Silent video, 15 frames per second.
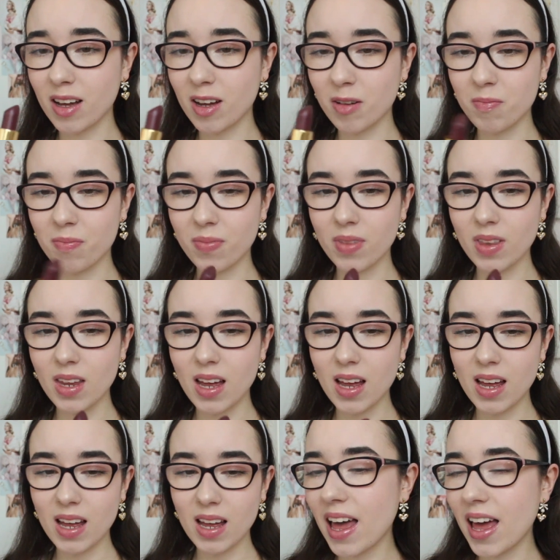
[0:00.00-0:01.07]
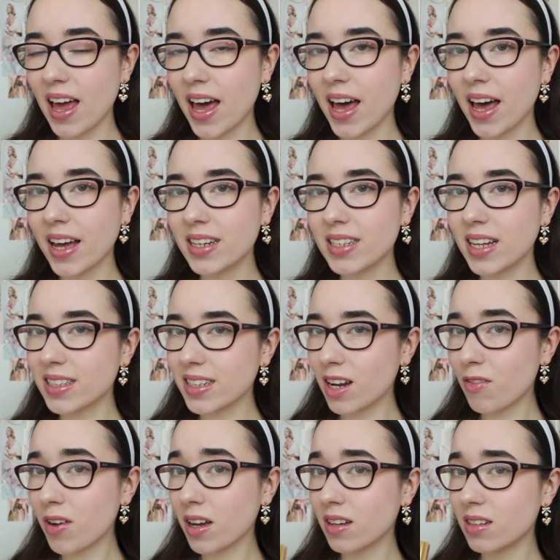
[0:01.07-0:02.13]
And yeah, it's
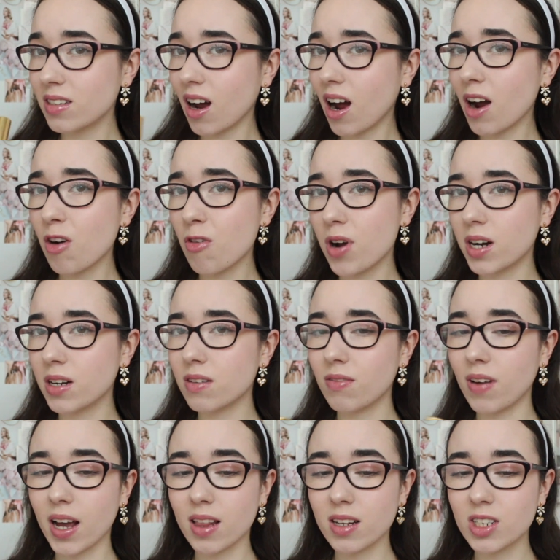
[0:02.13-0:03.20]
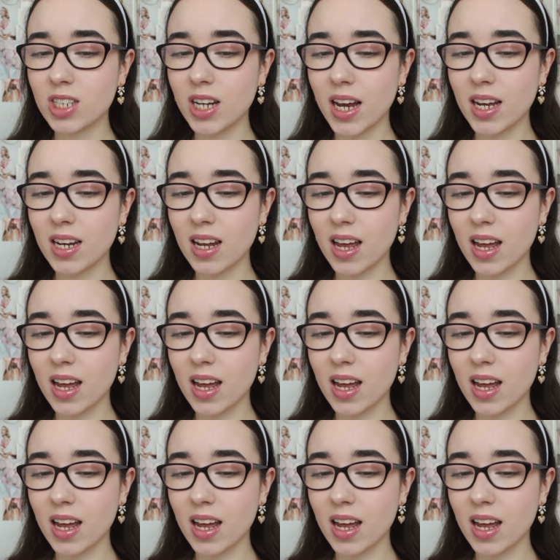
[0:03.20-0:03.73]
kind of like a dark red violet shade,